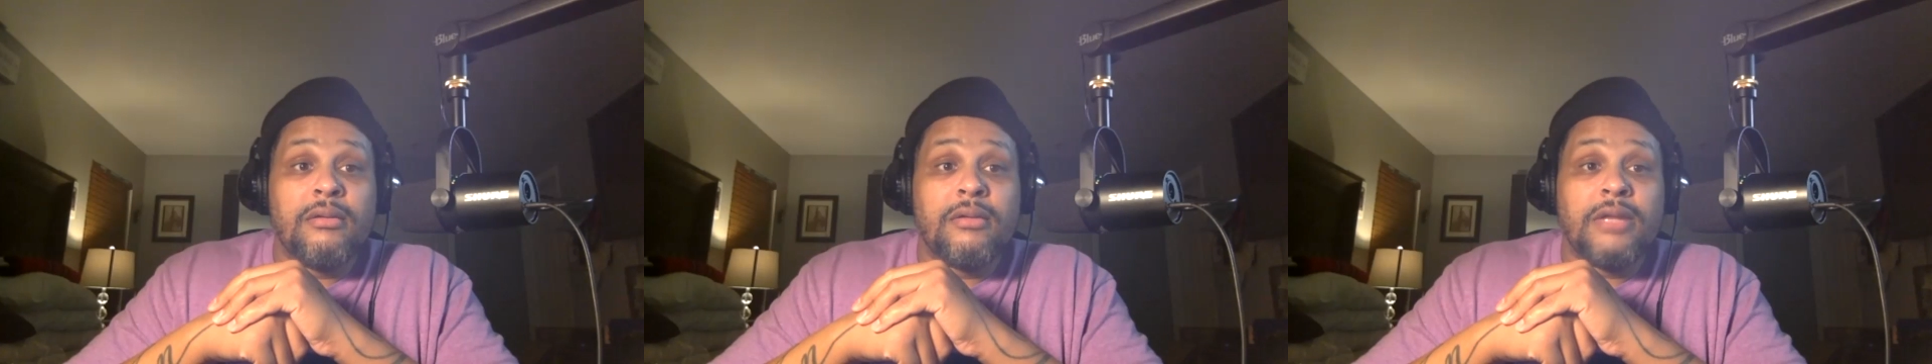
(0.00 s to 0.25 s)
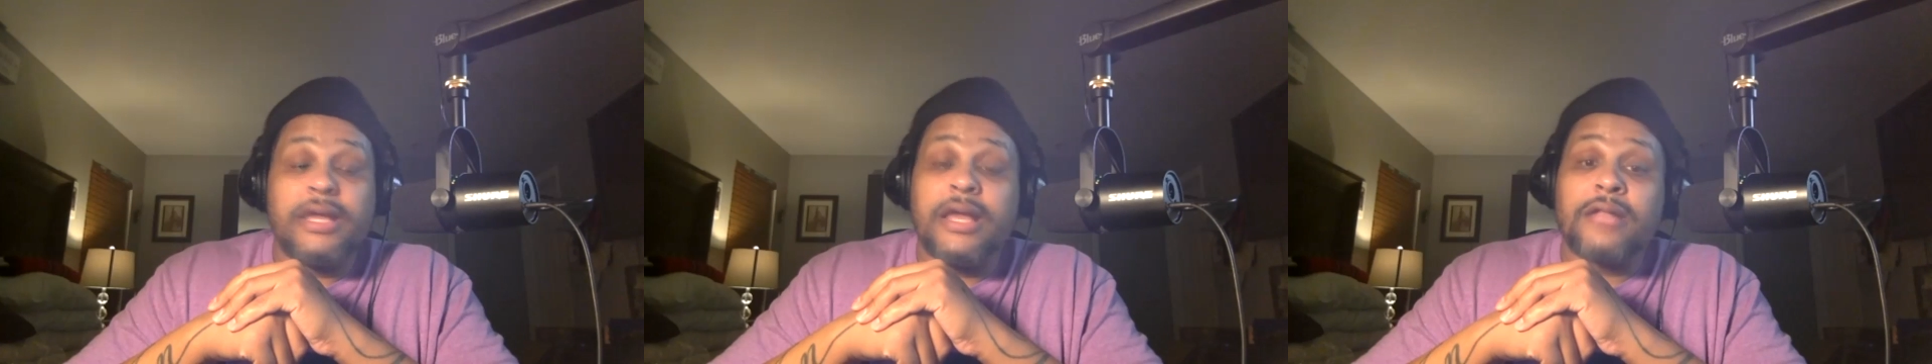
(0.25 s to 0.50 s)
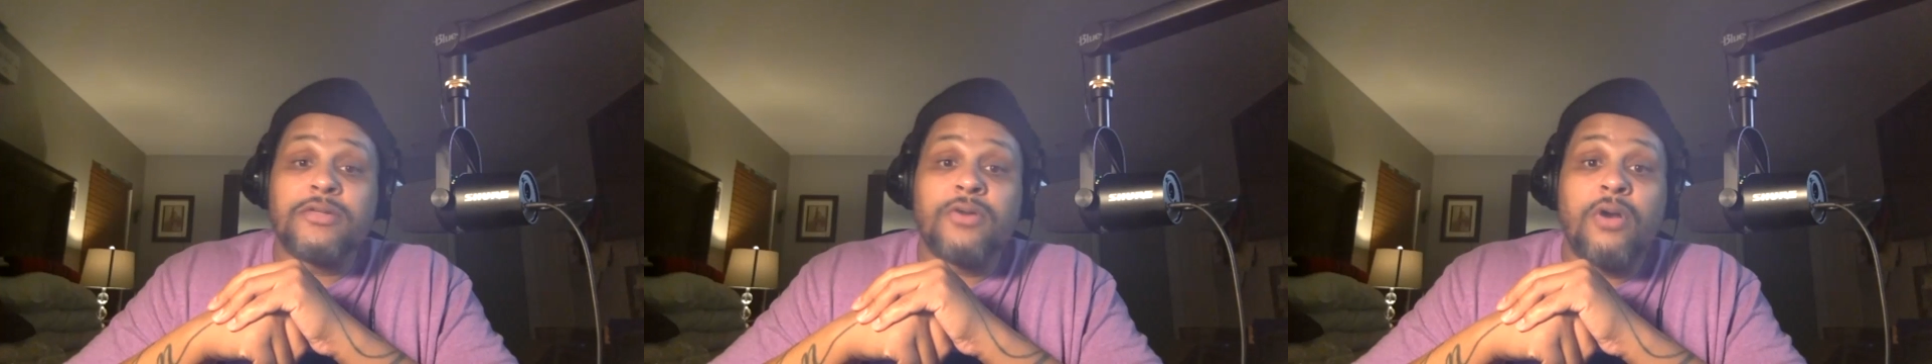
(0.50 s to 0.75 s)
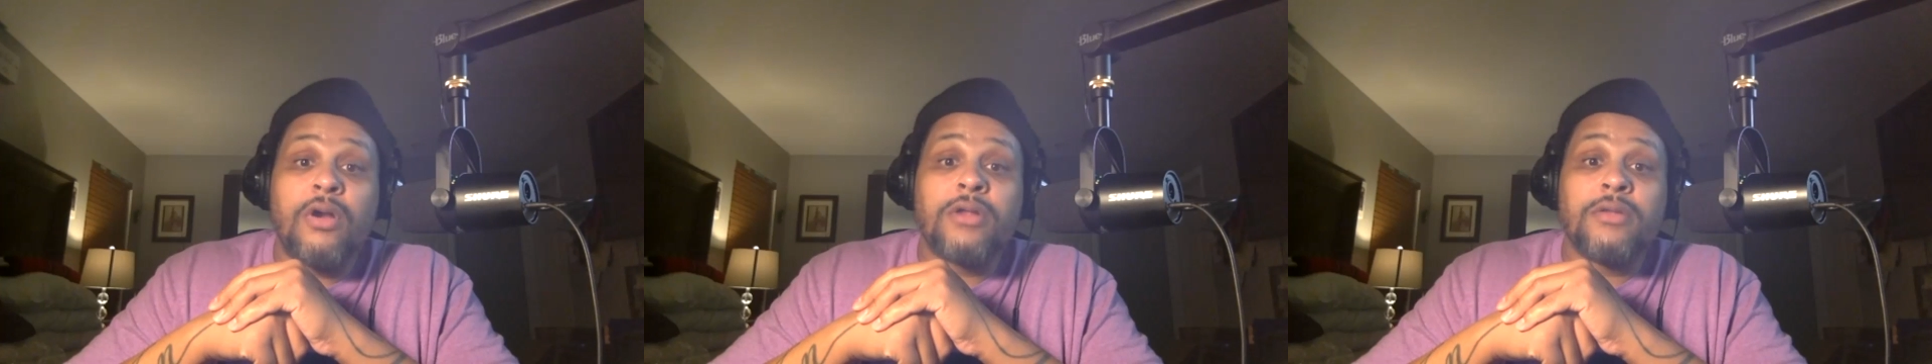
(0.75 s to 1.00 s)
they got into an
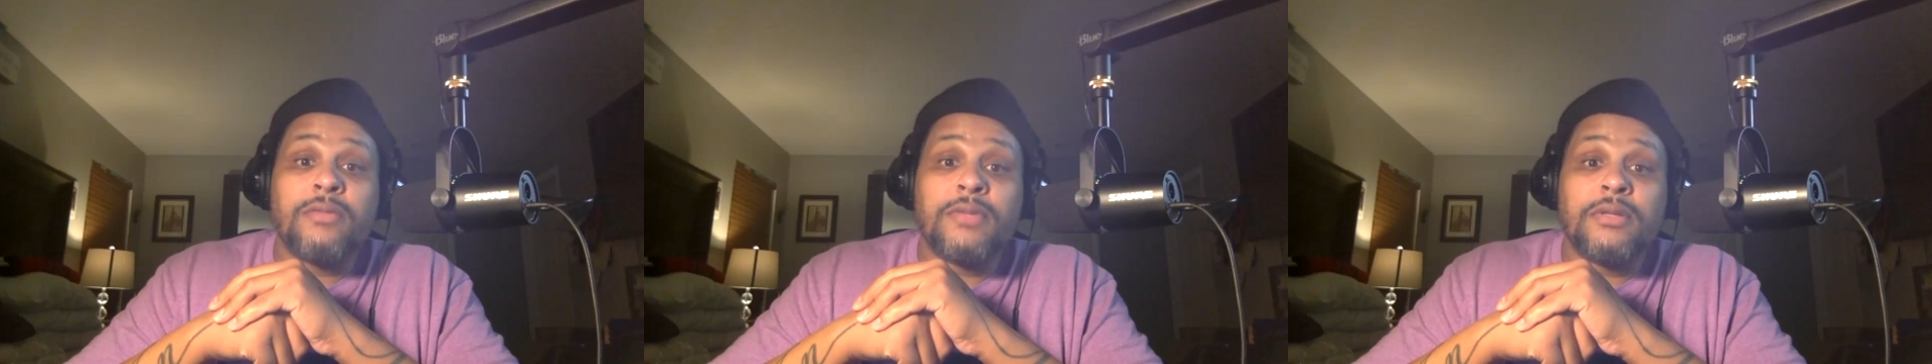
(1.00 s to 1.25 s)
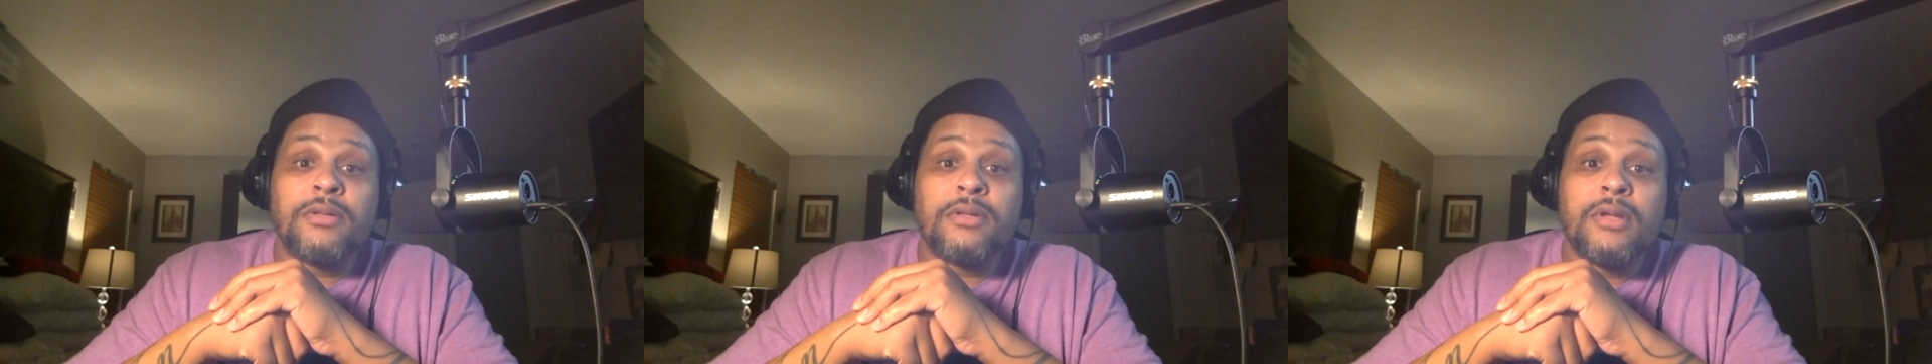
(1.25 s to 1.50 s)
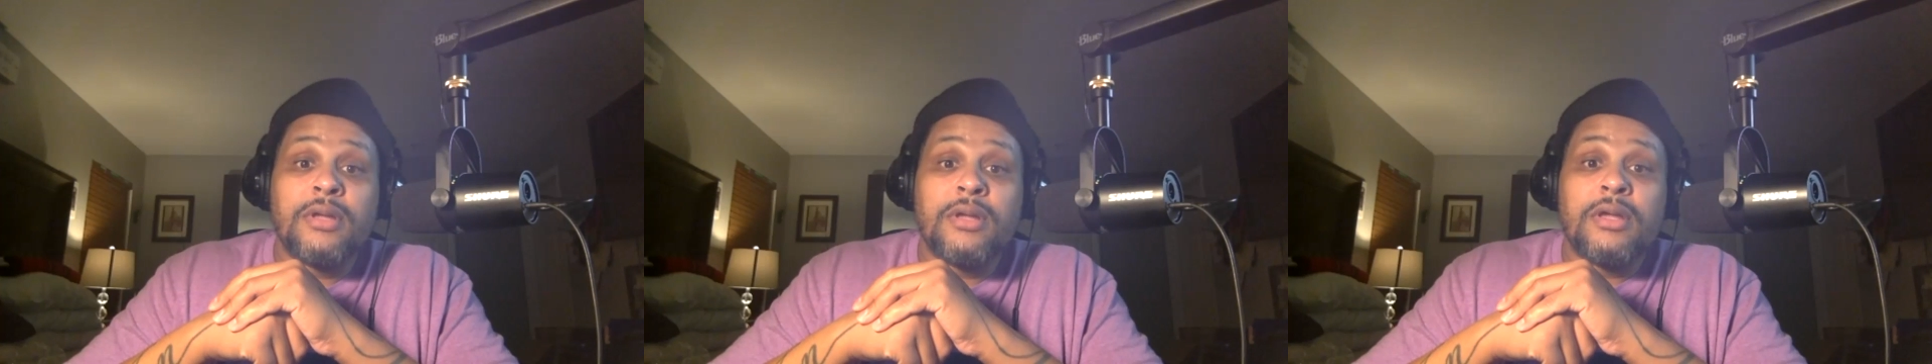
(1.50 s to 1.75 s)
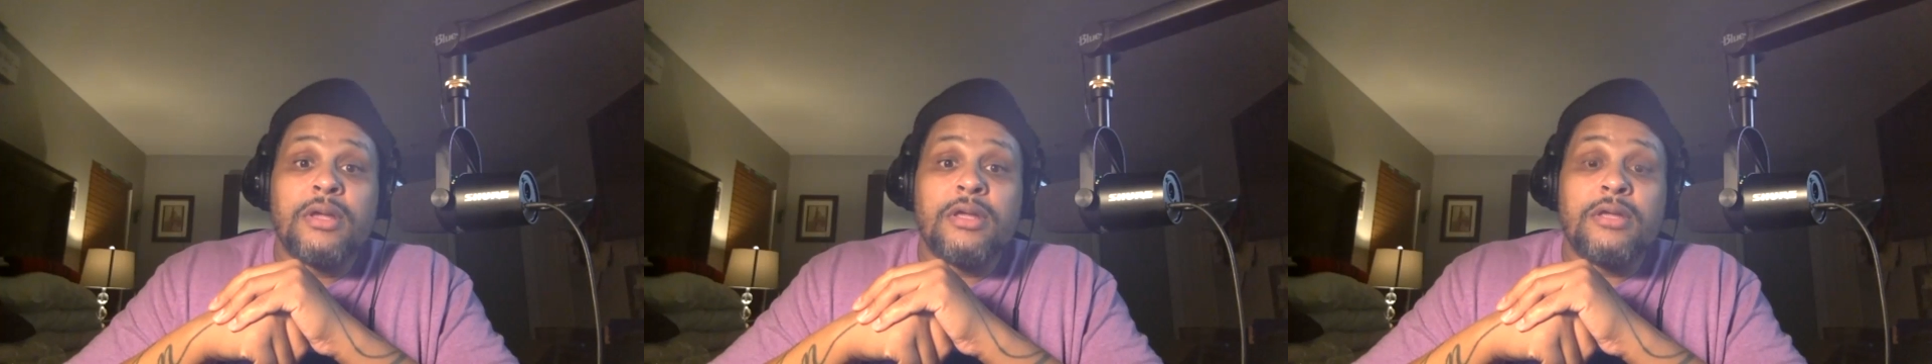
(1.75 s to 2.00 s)
argument
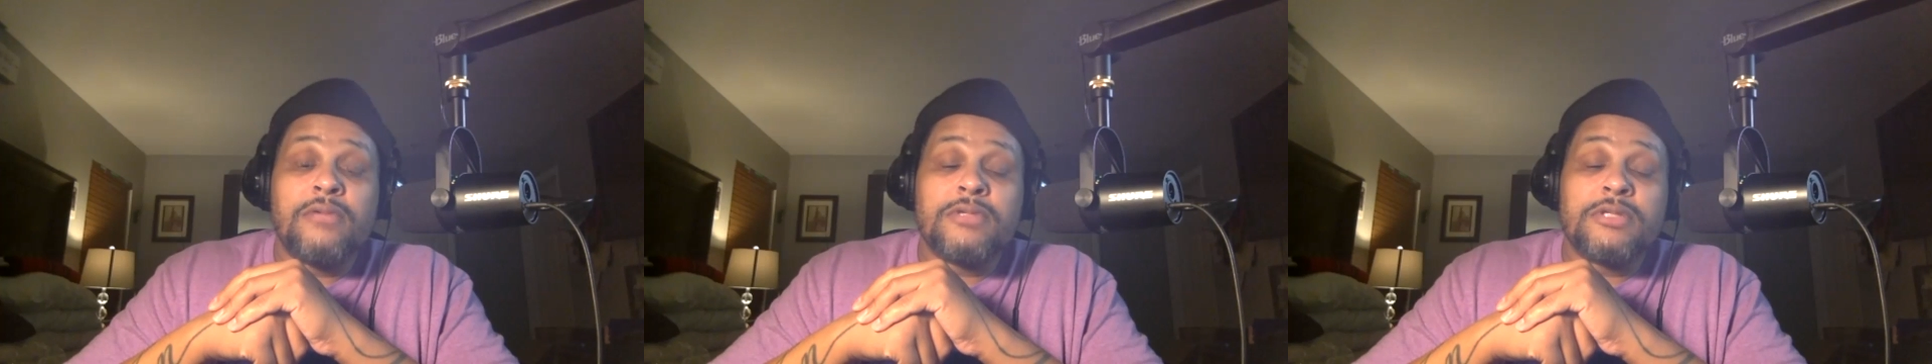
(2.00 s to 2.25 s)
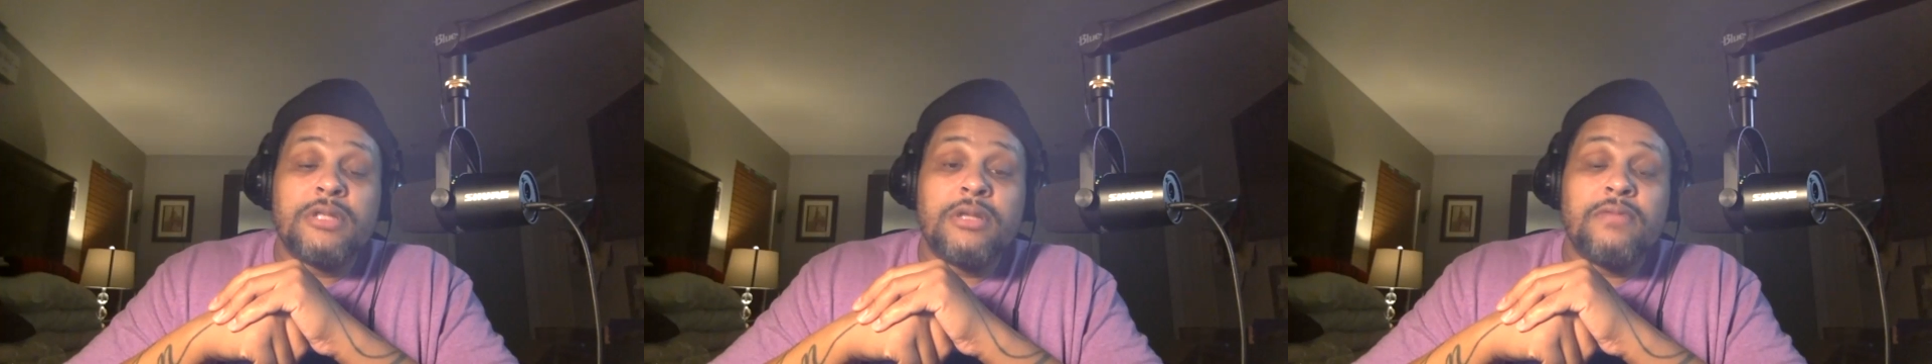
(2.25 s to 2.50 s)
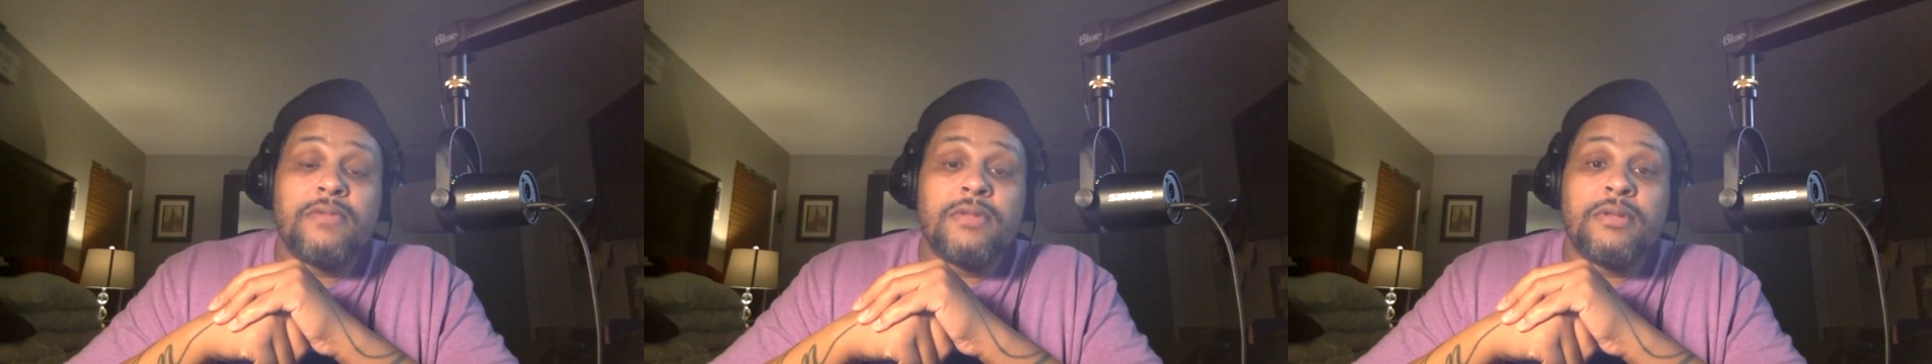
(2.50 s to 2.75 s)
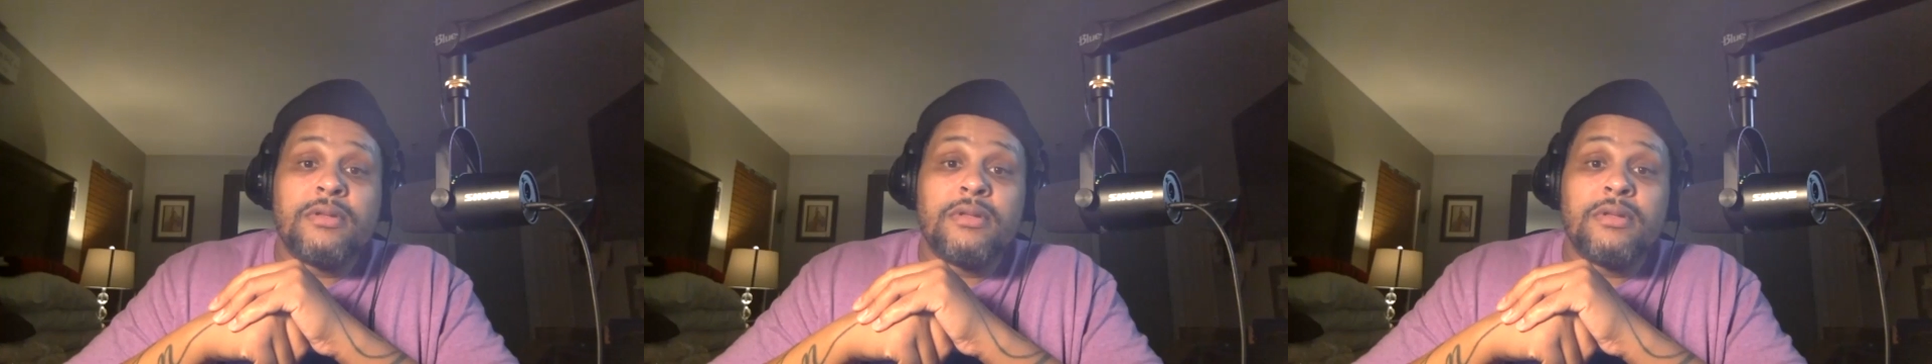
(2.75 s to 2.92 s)
and he was leaving.